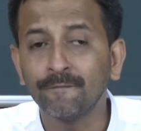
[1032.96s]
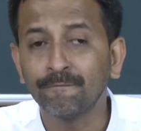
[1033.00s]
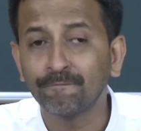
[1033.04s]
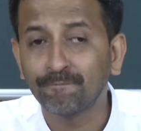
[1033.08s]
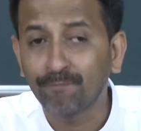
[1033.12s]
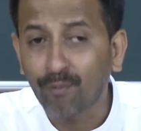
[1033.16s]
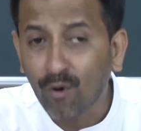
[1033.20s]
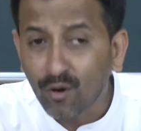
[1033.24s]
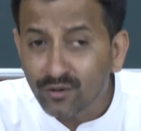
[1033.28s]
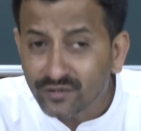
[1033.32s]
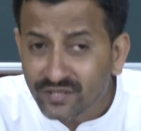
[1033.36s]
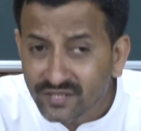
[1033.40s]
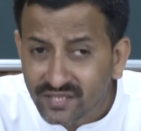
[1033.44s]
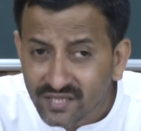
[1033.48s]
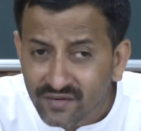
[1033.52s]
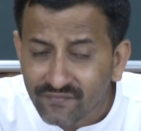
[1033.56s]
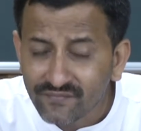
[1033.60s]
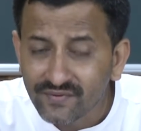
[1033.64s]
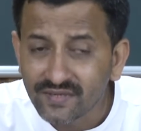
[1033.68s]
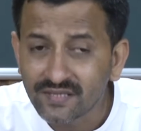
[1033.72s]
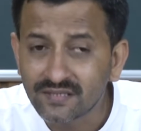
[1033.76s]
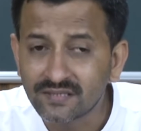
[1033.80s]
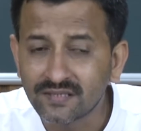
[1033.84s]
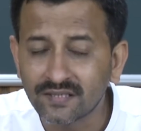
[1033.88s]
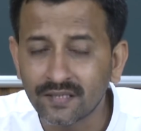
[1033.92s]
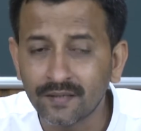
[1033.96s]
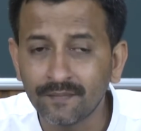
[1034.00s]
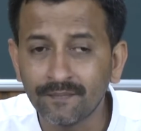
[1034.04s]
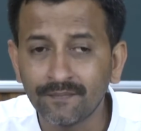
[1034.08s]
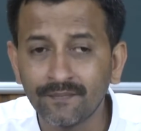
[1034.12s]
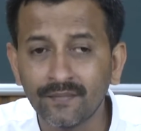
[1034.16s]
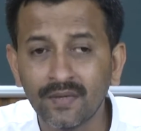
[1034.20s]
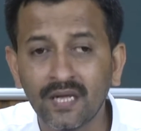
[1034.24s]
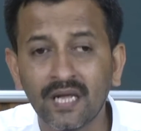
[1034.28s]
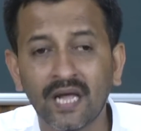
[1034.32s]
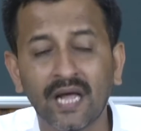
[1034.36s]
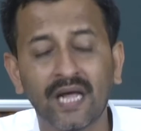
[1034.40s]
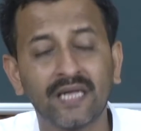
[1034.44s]
positivism
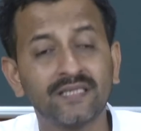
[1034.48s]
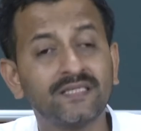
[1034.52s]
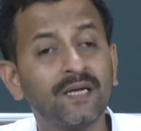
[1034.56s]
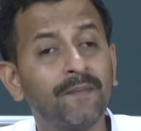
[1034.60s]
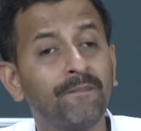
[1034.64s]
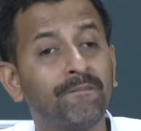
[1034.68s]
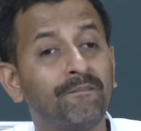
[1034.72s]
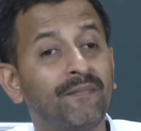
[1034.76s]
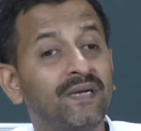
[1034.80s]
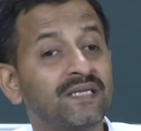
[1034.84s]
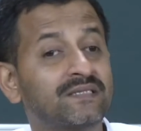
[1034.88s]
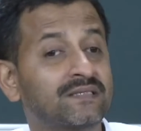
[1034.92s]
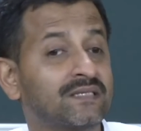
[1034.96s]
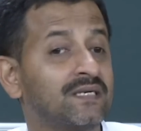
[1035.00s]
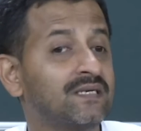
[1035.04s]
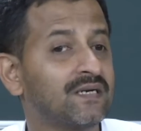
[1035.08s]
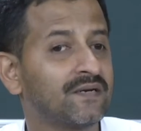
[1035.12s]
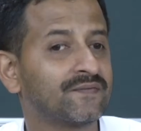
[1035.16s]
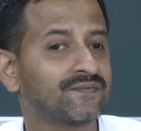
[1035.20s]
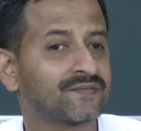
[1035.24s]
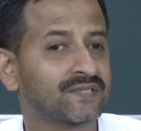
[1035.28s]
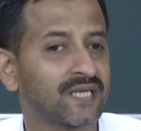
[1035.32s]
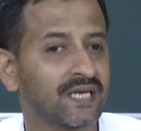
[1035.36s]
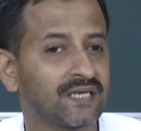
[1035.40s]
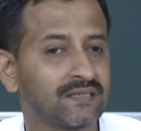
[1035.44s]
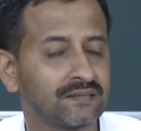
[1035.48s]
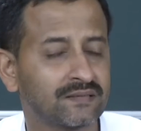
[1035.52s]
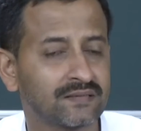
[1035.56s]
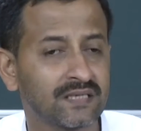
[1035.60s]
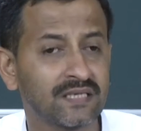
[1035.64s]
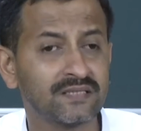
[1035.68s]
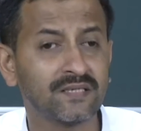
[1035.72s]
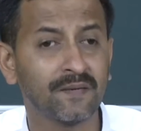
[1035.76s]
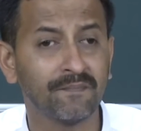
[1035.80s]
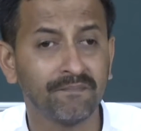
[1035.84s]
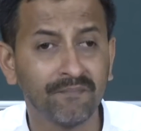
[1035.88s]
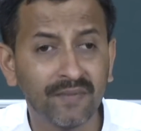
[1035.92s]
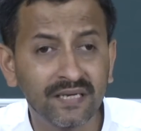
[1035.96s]
as a method of science,
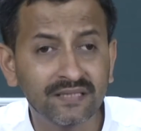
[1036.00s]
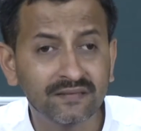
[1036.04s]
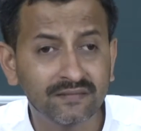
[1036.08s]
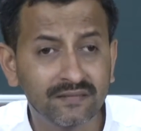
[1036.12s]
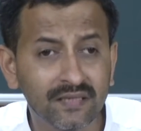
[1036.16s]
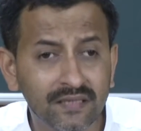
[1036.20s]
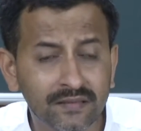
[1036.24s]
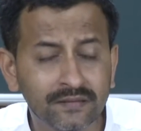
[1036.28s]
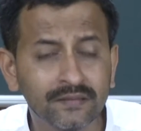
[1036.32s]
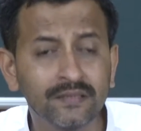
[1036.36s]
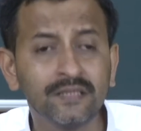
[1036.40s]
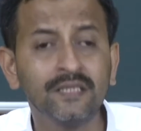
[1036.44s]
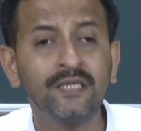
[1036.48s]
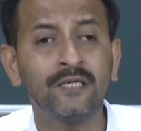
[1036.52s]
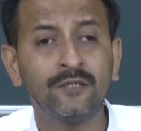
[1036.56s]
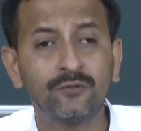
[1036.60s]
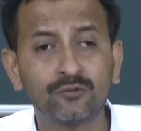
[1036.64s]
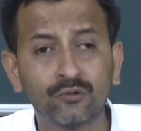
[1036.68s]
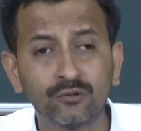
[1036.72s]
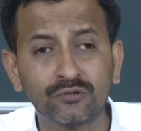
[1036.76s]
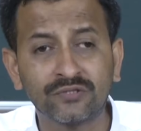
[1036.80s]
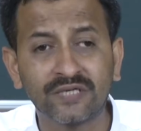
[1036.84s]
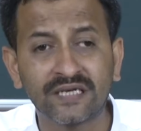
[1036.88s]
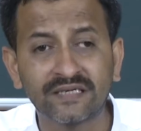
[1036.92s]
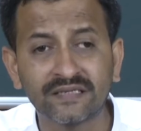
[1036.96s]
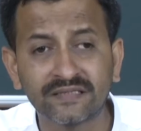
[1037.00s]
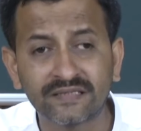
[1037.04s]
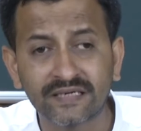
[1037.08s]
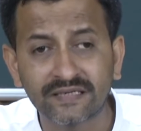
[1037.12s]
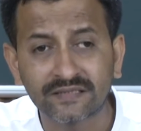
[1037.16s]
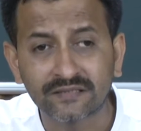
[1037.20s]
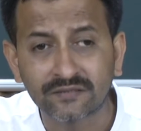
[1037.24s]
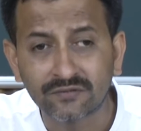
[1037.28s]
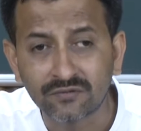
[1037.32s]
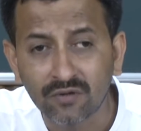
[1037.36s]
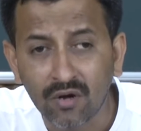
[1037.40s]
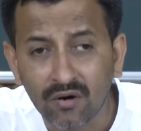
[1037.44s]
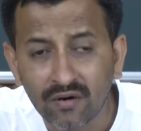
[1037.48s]
as a method to
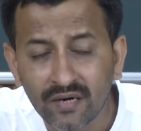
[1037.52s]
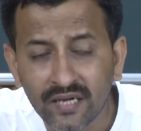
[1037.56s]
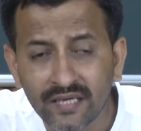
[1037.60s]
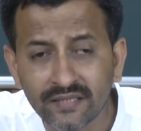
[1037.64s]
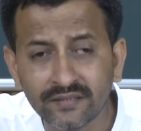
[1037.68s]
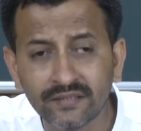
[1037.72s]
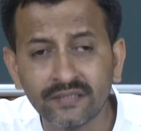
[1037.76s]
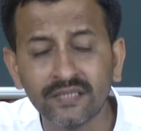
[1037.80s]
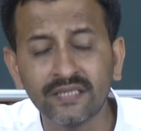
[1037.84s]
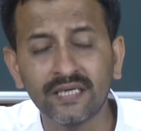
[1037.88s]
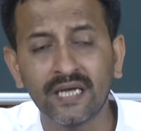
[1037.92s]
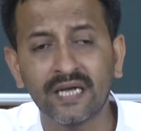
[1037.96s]
generate knowledge,